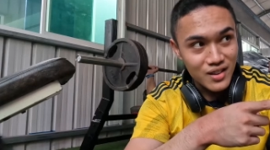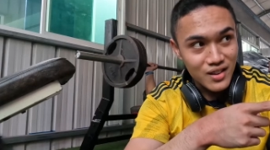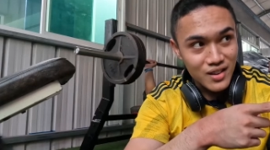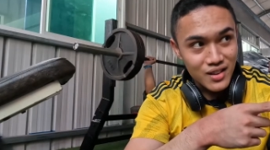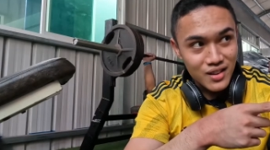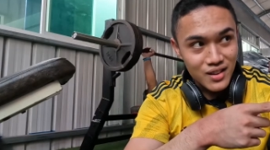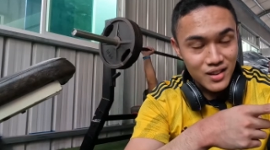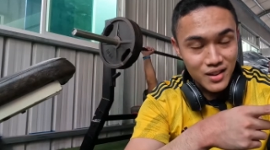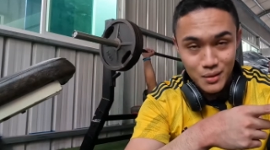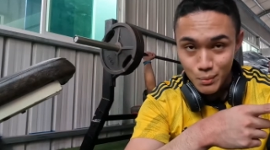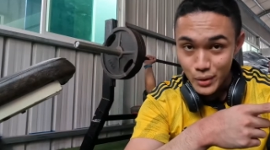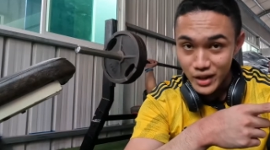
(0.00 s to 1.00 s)
Right.
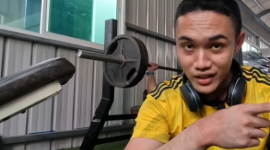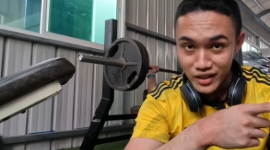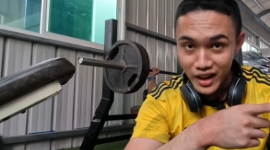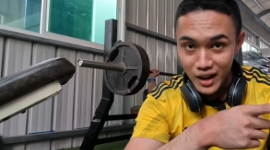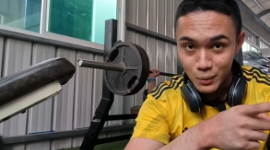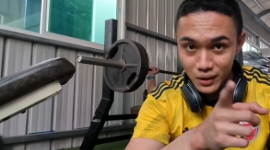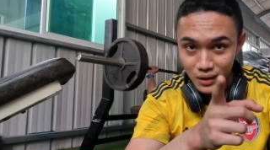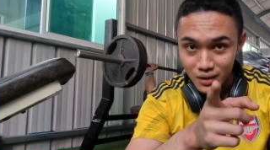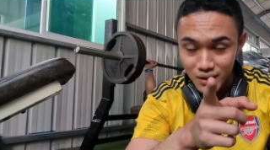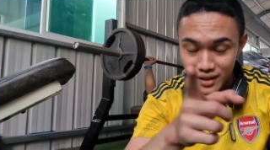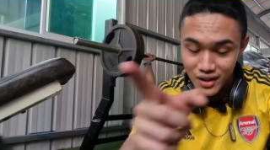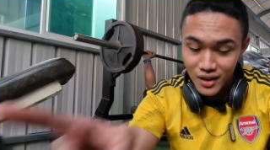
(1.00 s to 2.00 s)
Be undeniable
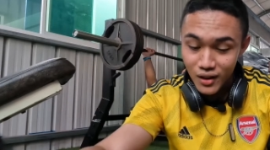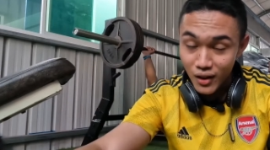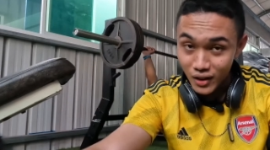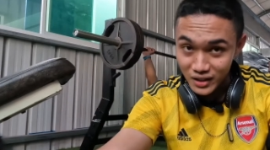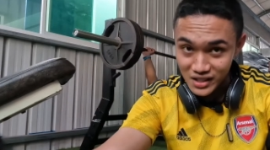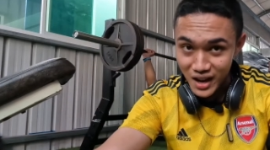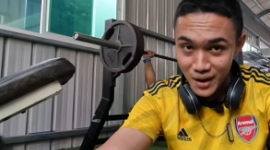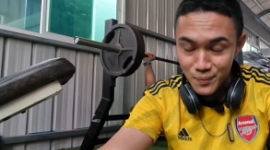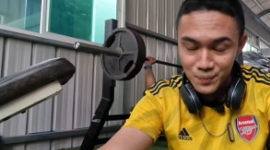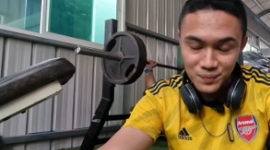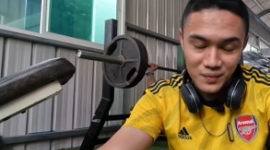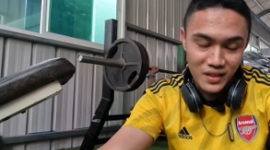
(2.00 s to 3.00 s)
all the time.
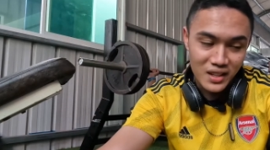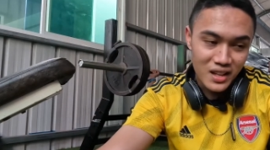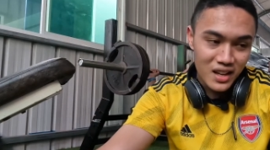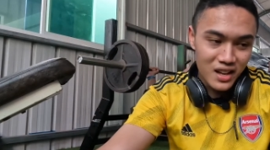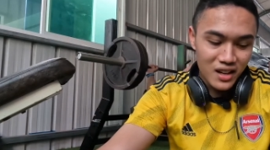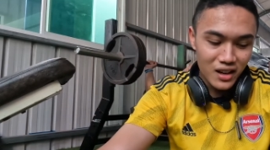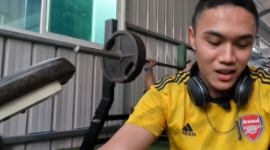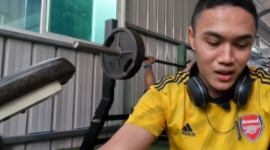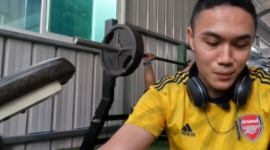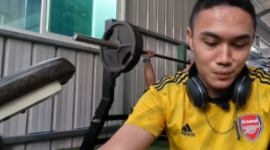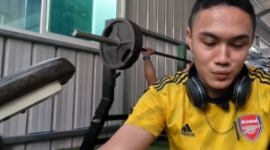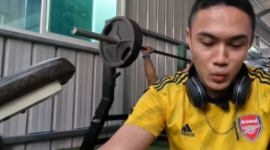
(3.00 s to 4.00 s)

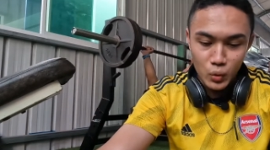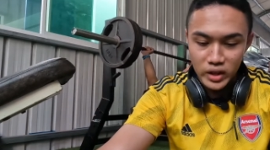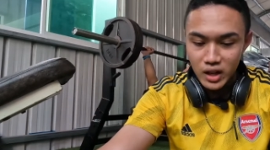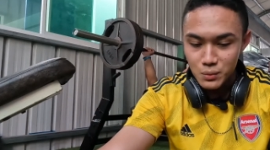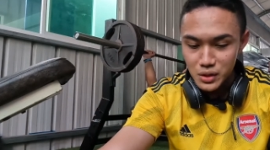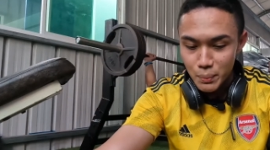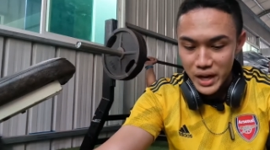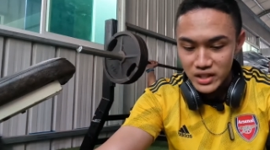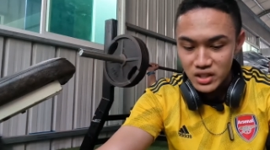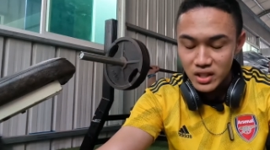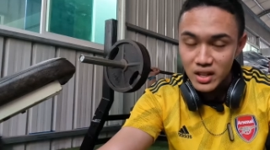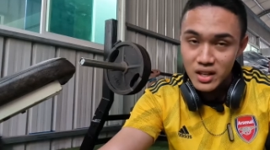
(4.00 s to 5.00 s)
Um, when it comes to
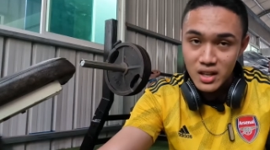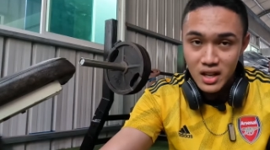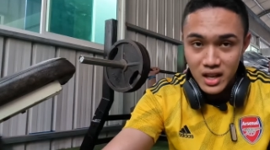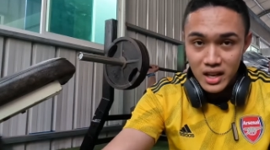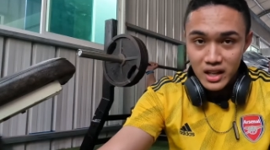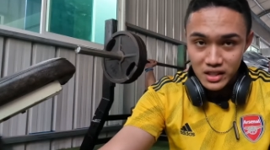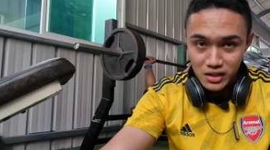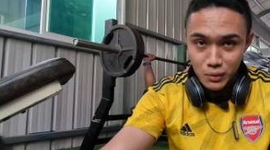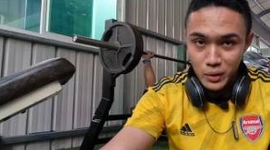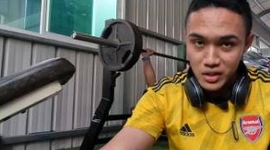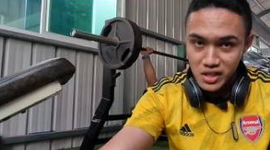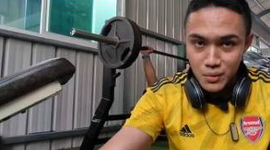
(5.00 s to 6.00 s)
bench, it's going to
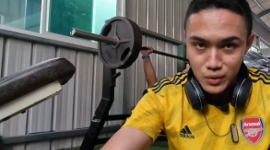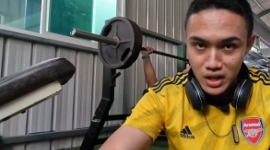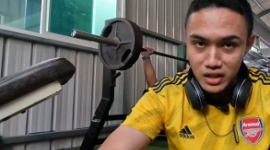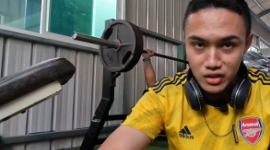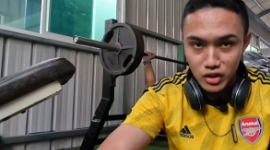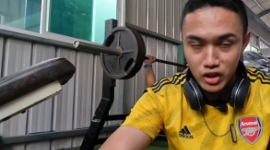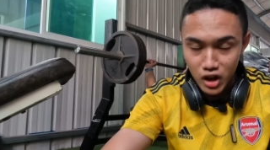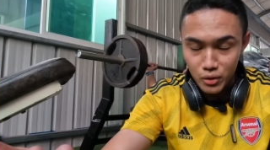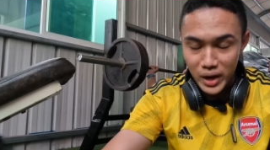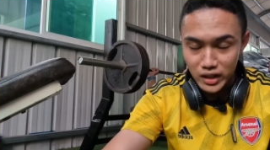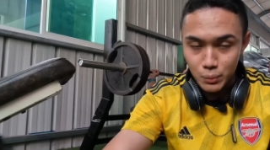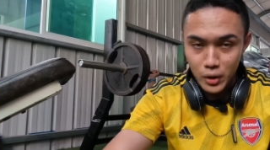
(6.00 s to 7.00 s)
be the same thing. You're going to
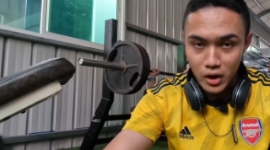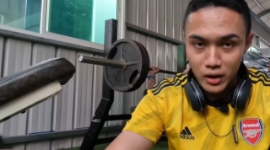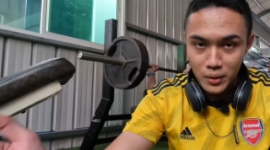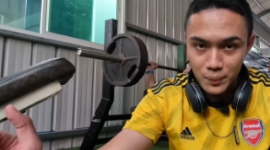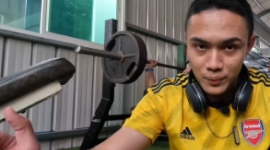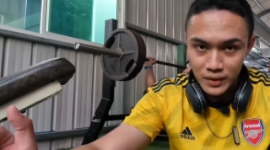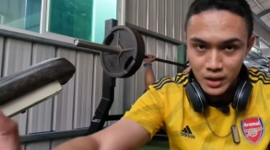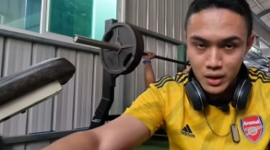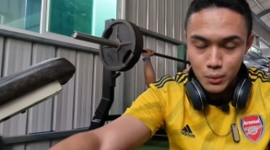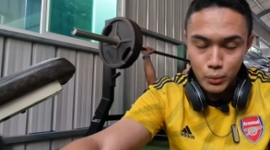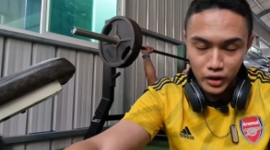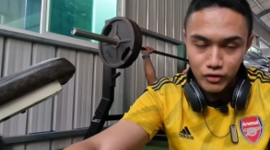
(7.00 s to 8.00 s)
unrack the bar,
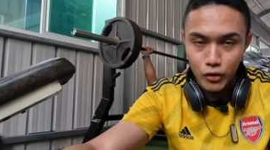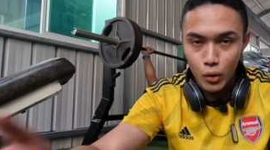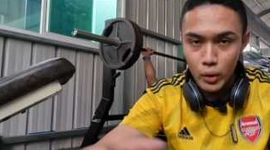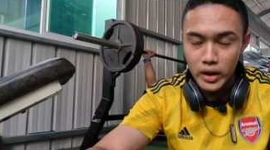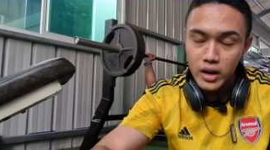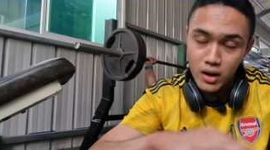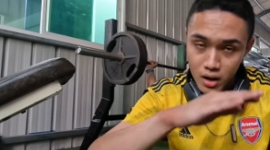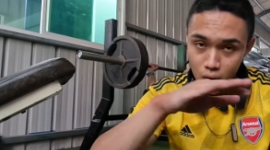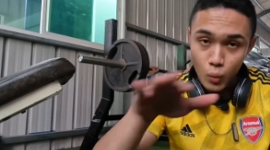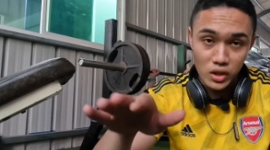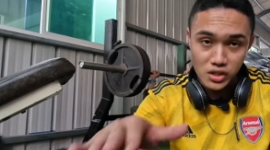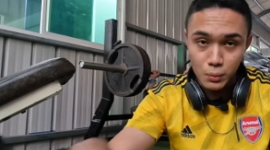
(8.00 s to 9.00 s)
bring it forward.
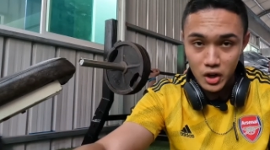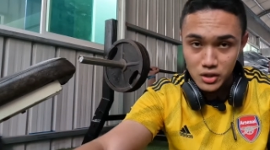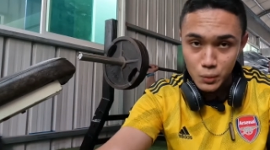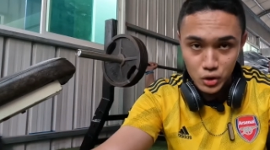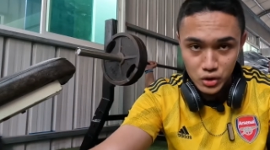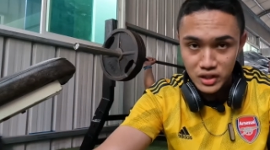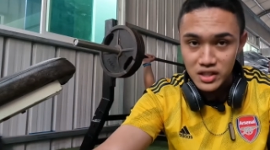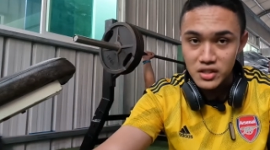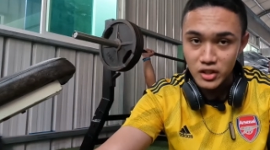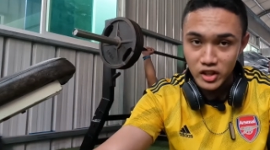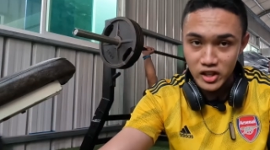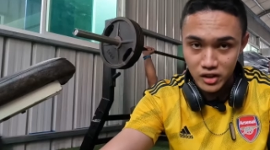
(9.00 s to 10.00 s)
Once the bar is motionless,
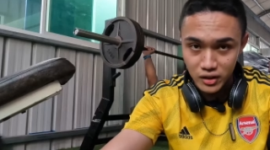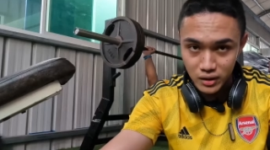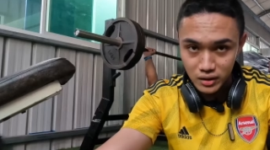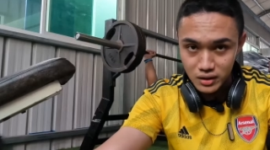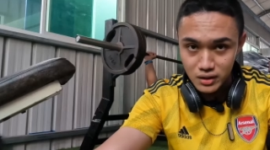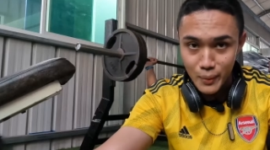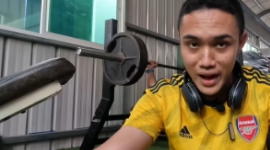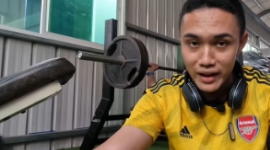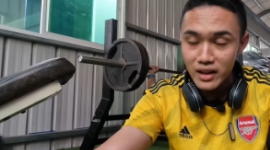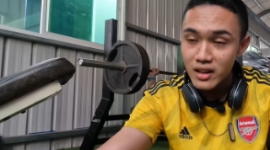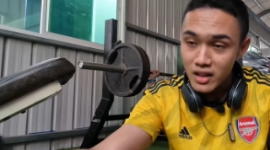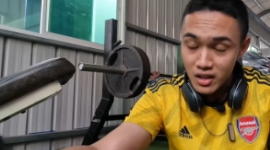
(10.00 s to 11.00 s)
you're going to hear the
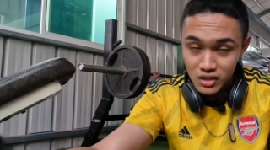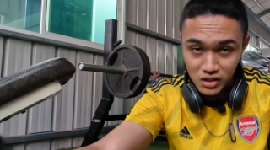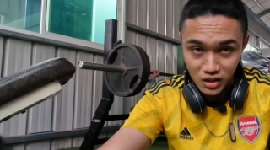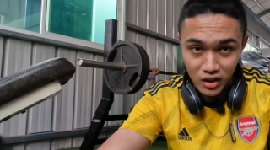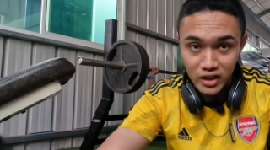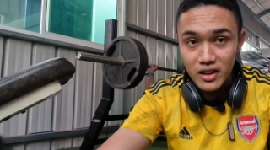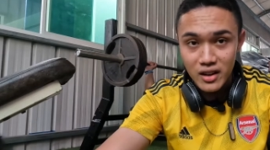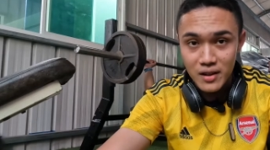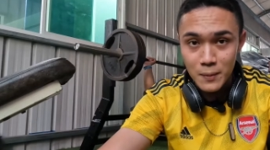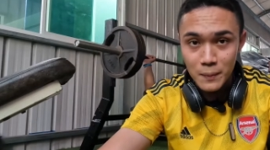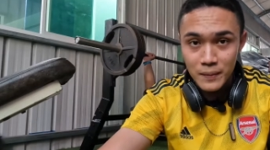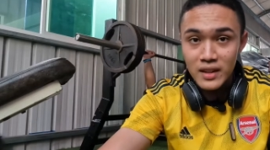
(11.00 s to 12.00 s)
command, start.
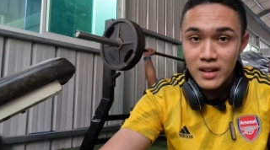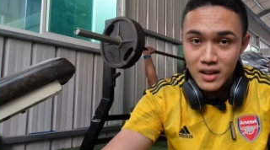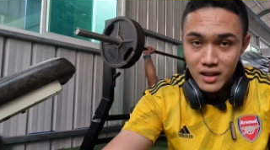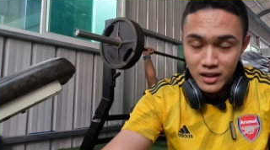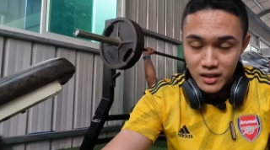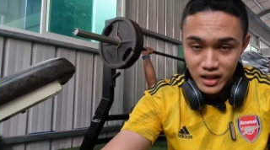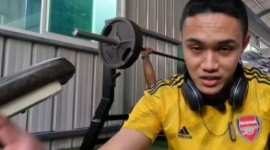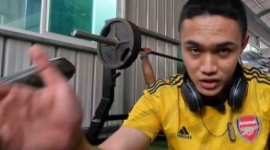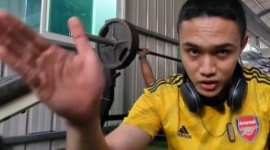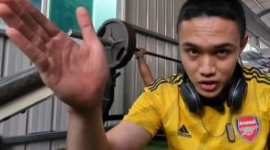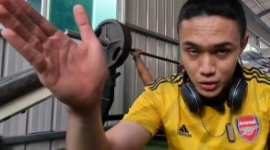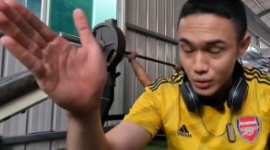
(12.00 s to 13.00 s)
That's your
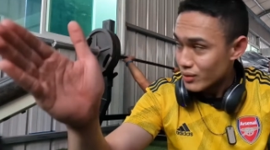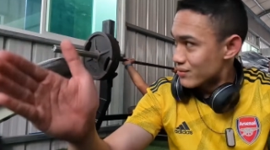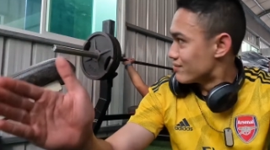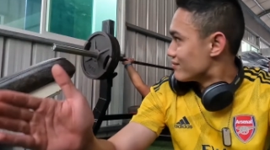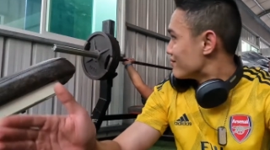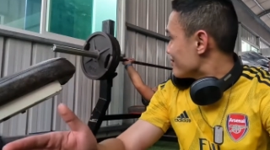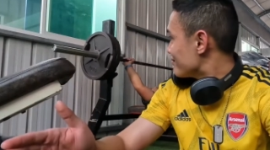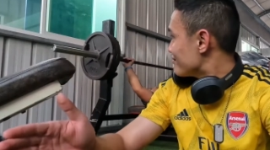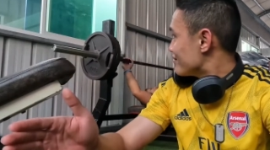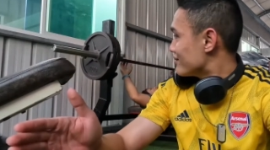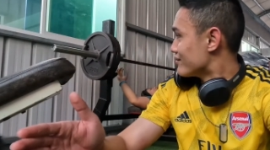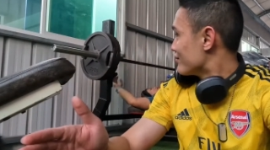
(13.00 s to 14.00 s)
cue.
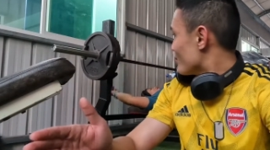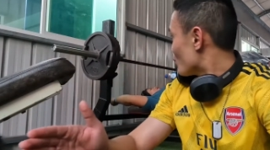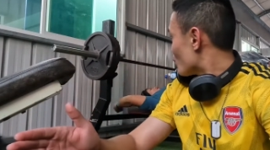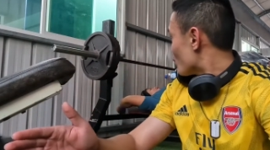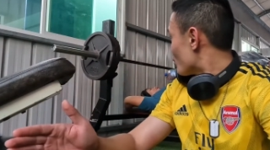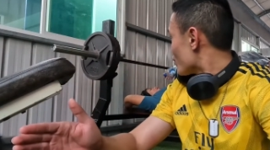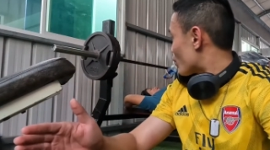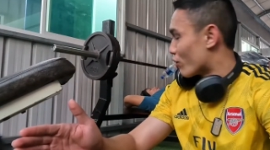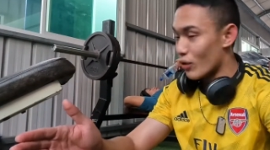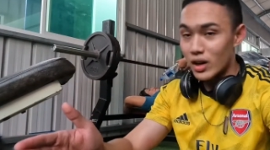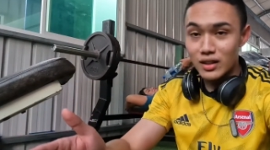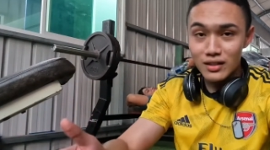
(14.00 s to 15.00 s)
What the
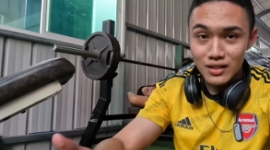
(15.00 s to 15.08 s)
fuck?